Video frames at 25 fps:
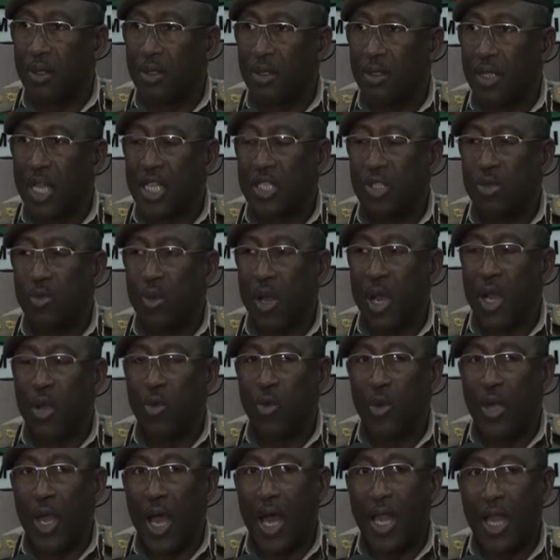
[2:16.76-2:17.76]
That's why
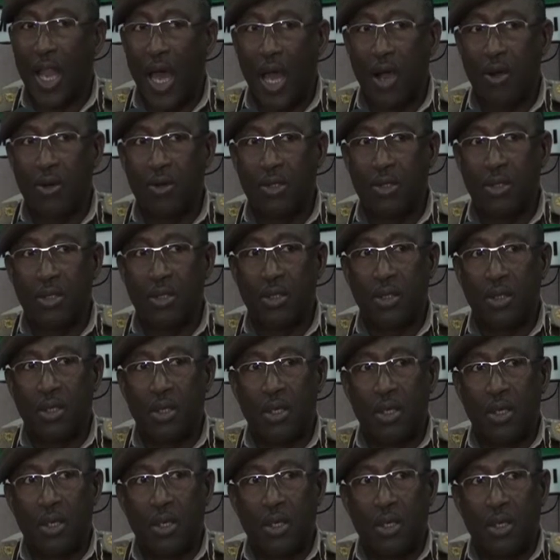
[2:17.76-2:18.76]
we allowed
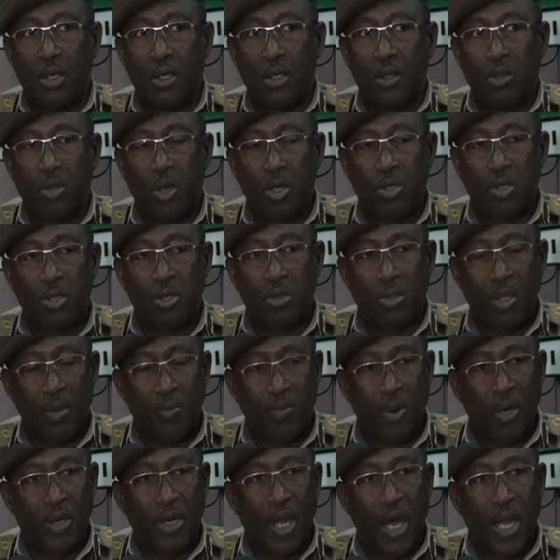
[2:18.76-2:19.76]
those, the
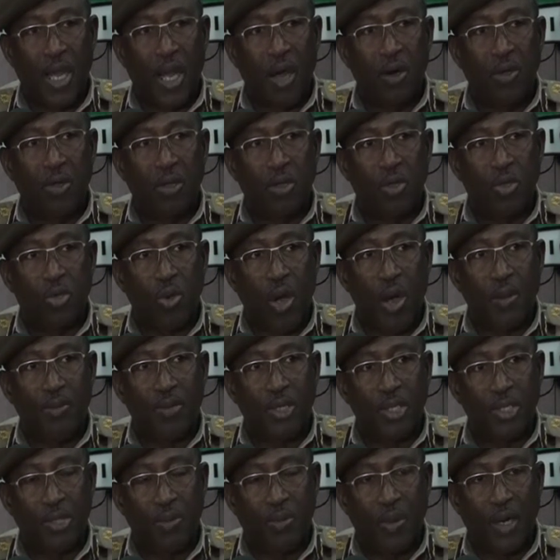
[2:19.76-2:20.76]
board allowed those who have
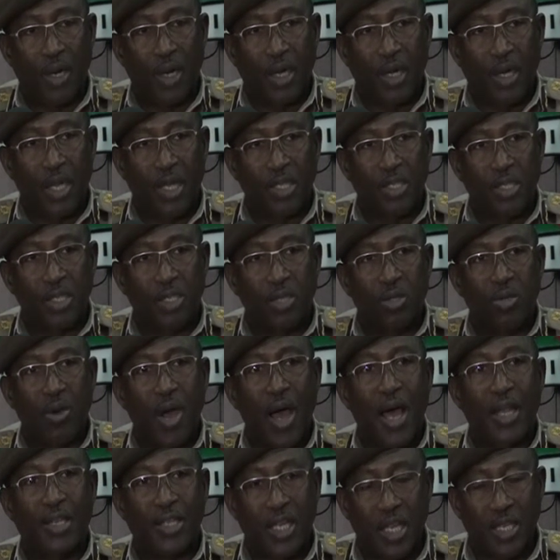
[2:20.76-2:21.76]
disciplinary cases to
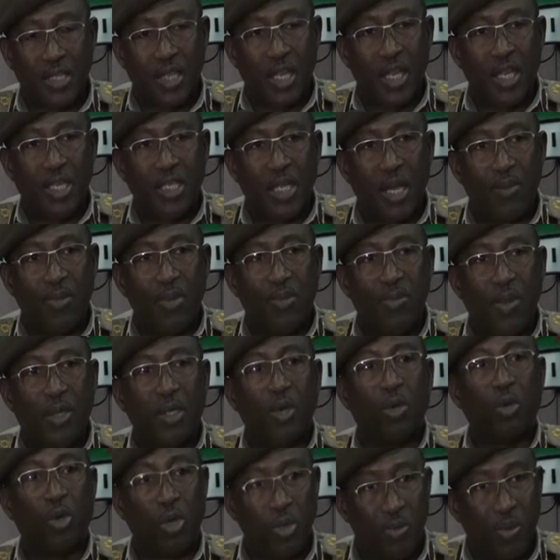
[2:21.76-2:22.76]
attend the interview, but they
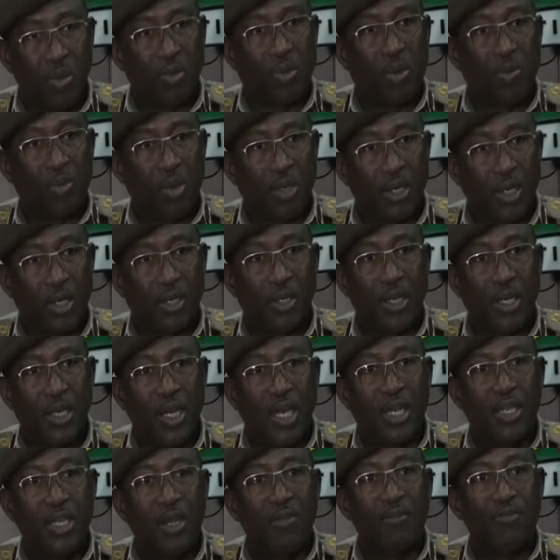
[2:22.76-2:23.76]
will not be promoted.
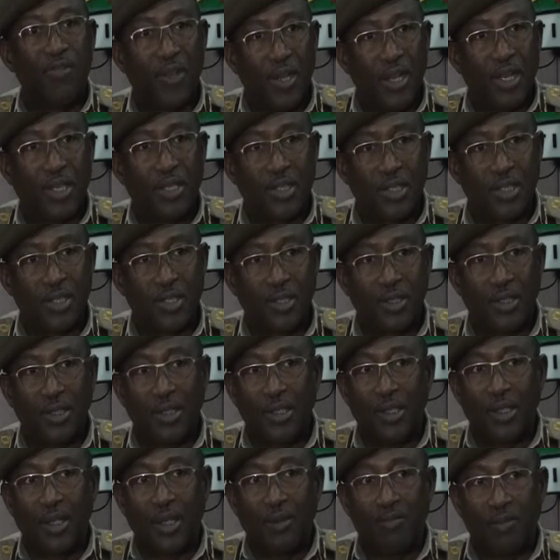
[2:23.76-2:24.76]
Let them feel it,
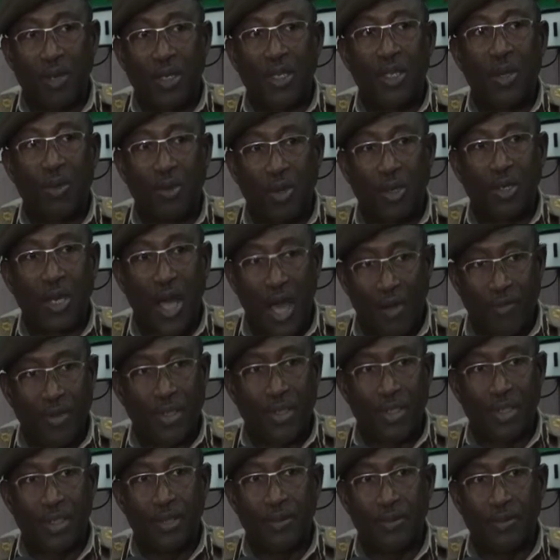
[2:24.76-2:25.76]
but they will not have
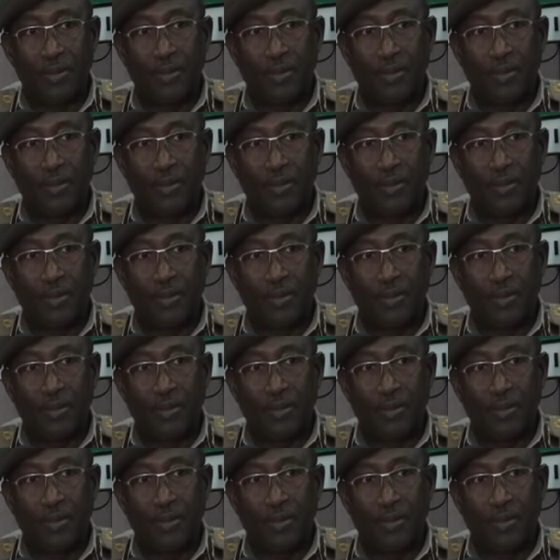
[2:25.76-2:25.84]
it.